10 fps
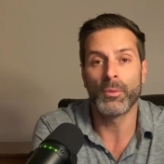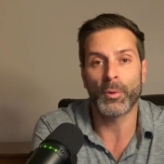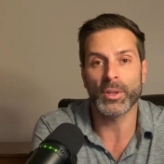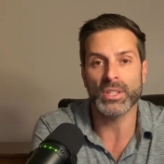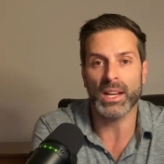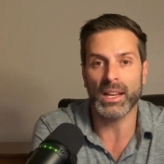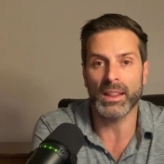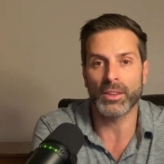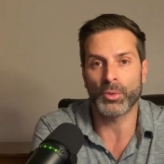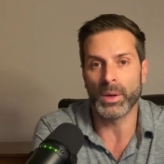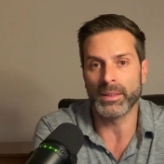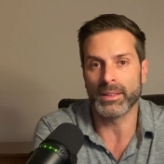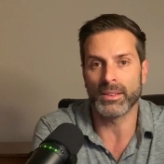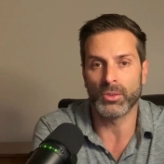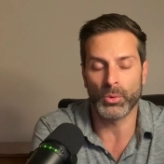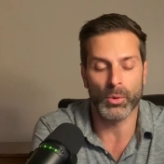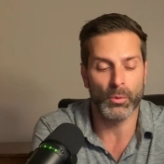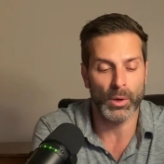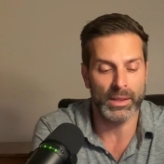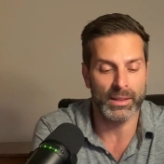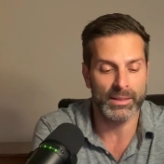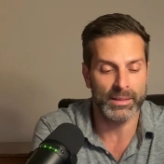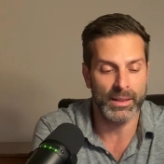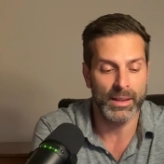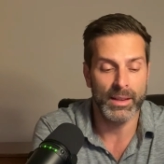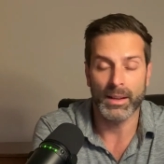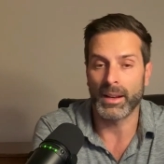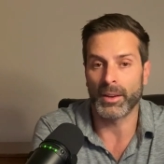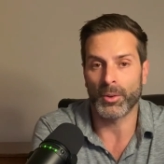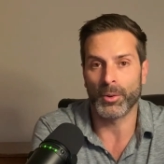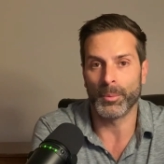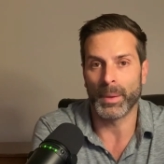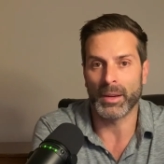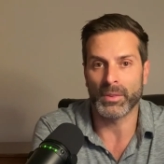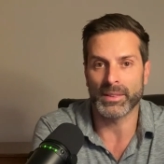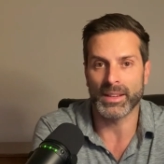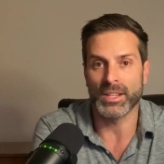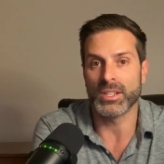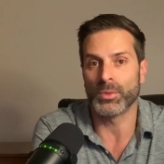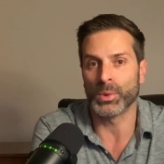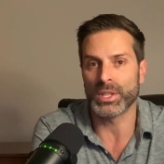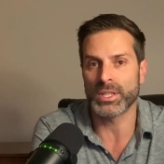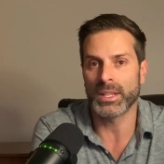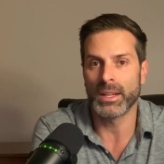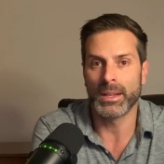for exactly this reason to avoid this clinical manifestation, which